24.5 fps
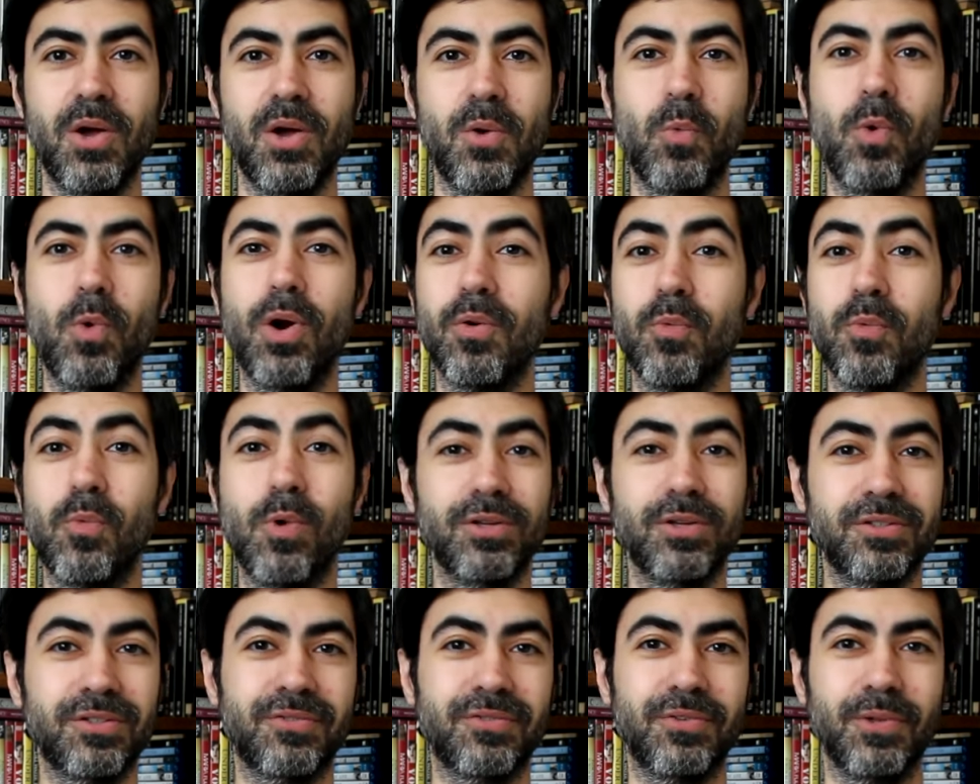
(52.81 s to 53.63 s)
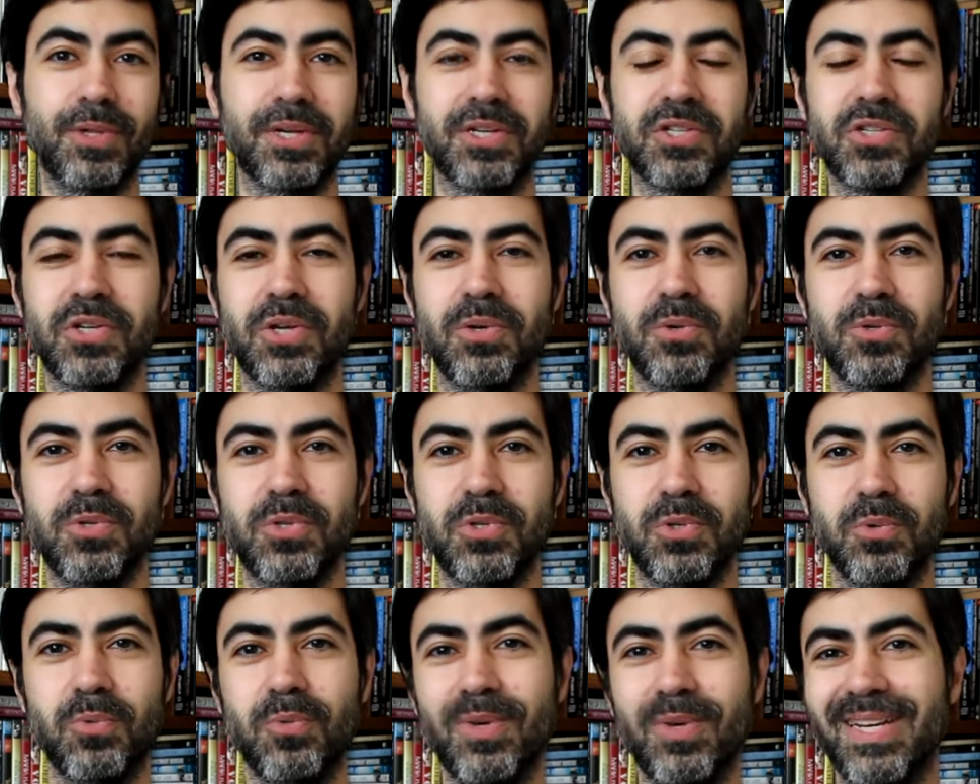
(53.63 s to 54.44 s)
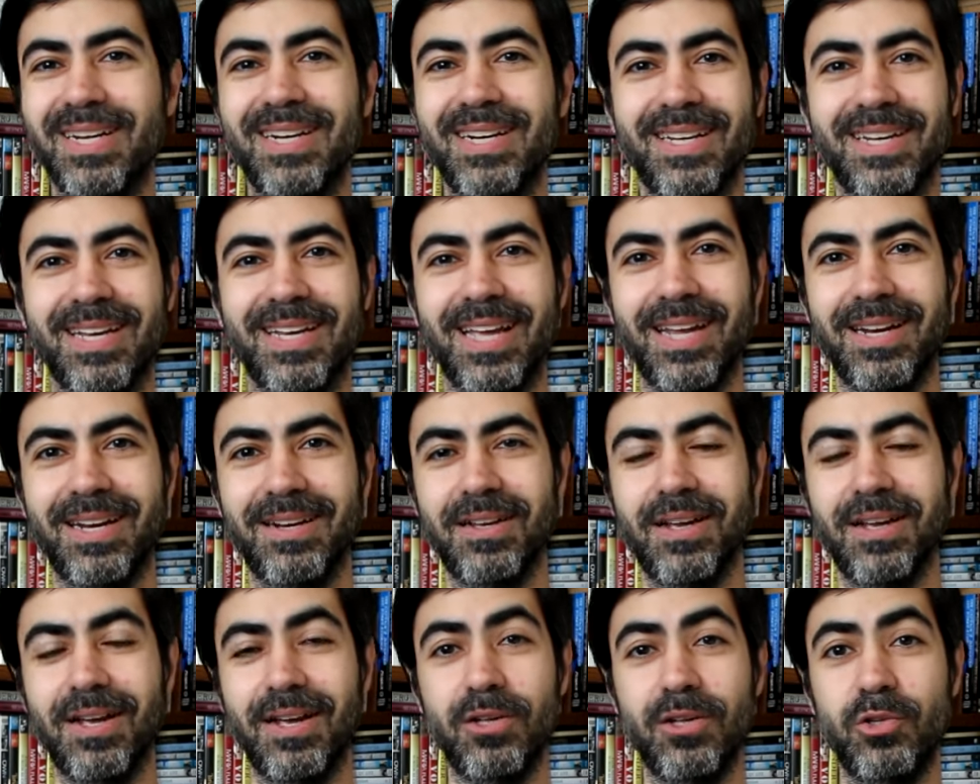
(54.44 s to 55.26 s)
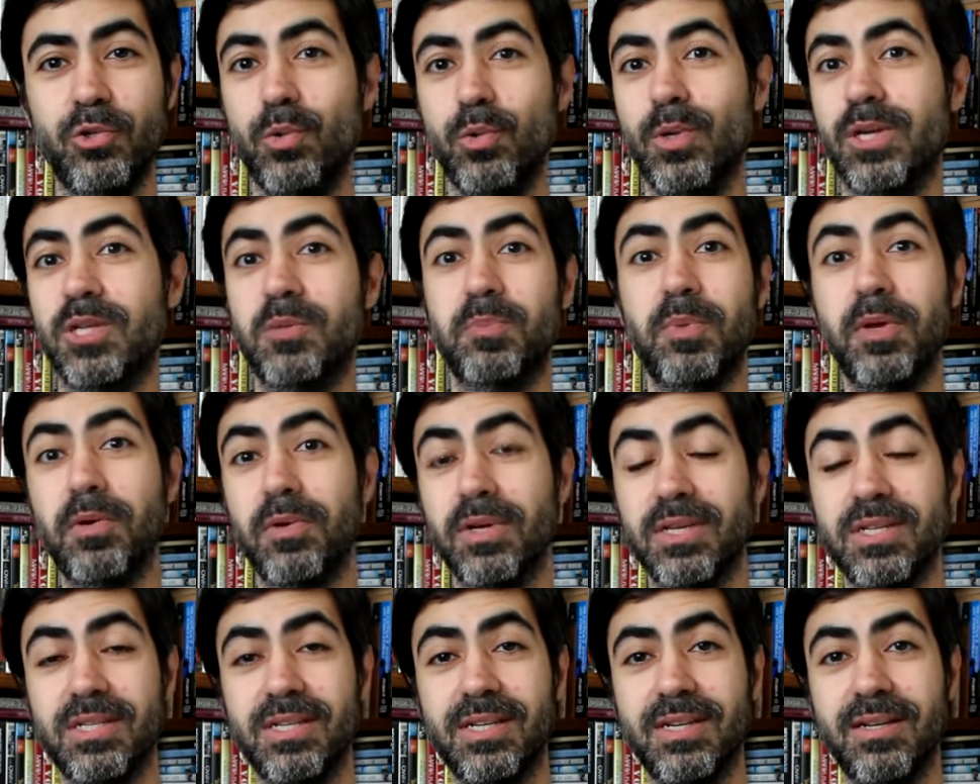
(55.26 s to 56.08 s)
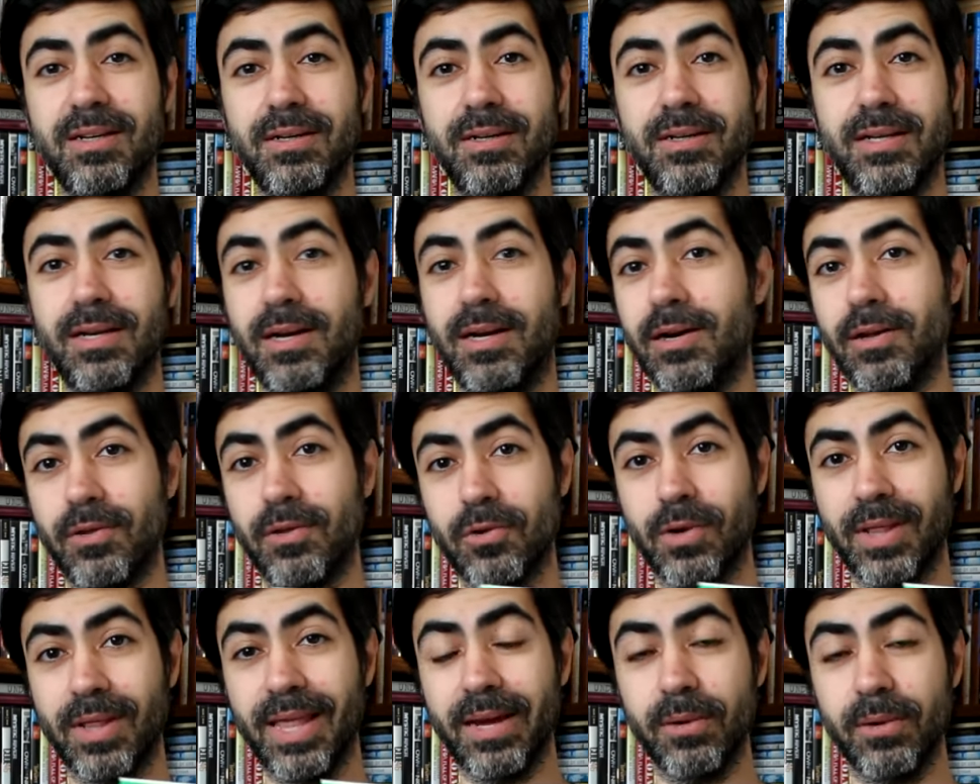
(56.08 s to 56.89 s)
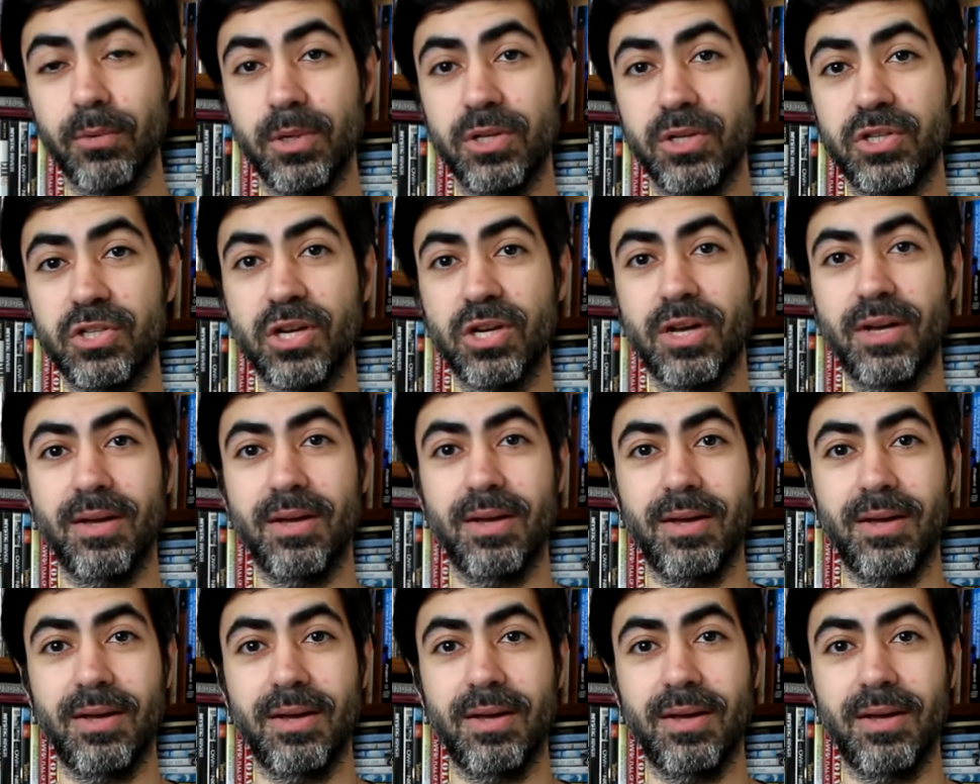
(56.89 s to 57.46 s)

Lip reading: what a wonderful excuse to read it again, to experience it in another language,